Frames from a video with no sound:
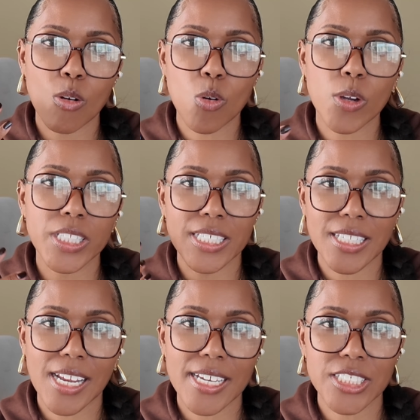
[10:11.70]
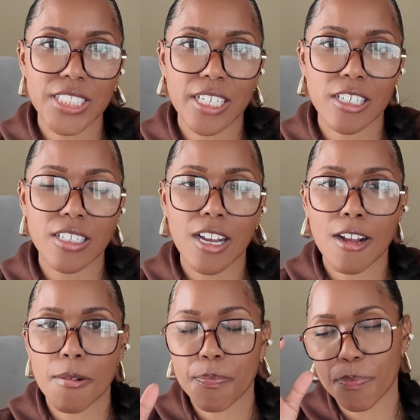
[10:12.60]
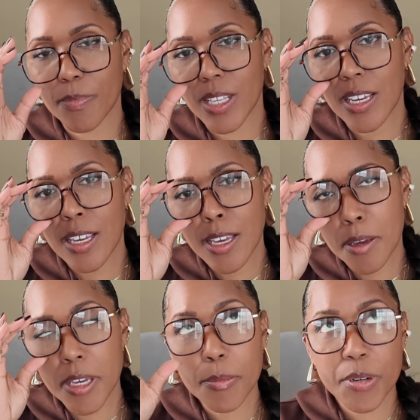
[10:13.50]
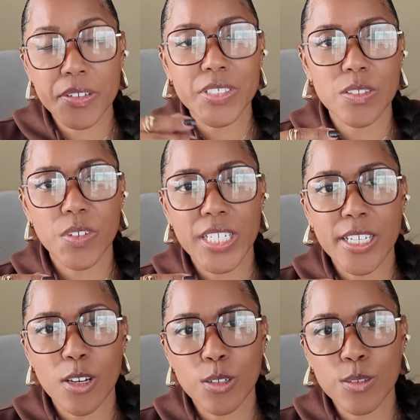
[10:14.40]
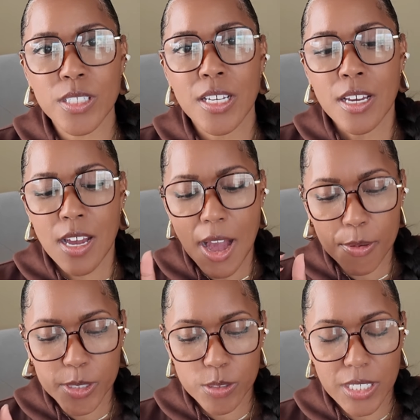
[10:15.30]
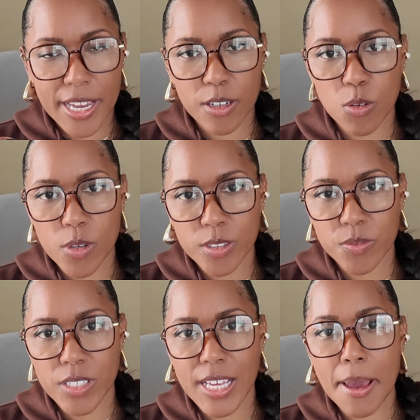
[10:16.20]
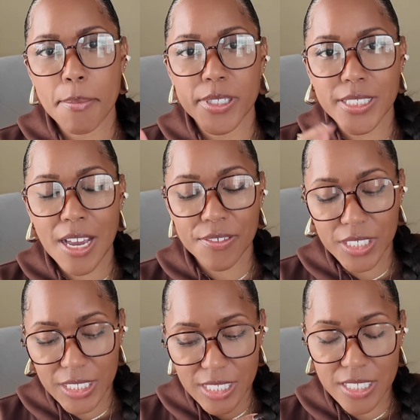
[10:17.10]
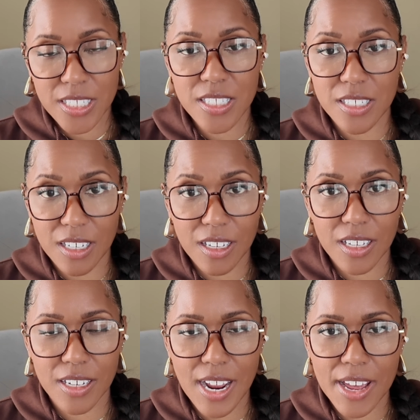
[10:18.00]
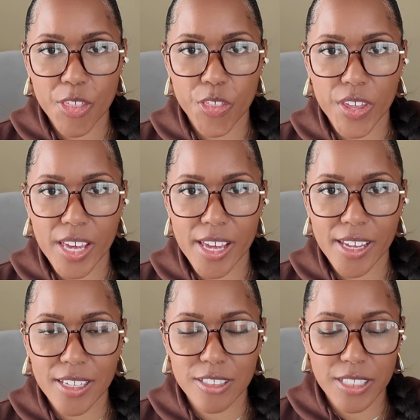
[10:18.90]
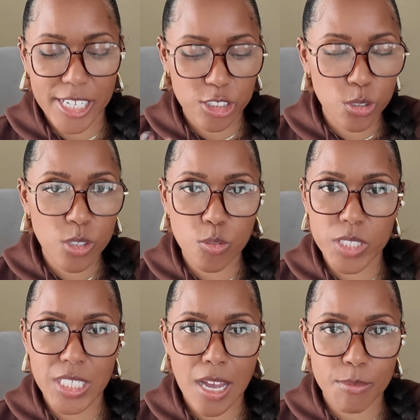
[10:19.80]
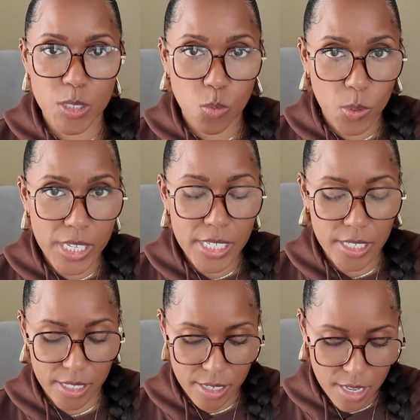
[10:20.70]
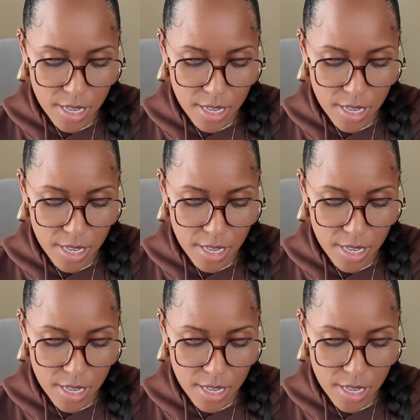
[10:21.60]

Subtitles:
whole oiling that I shared in previous videos. I would use lighter oils for that, but definitely this is good. I think like 2 to 3 times a week.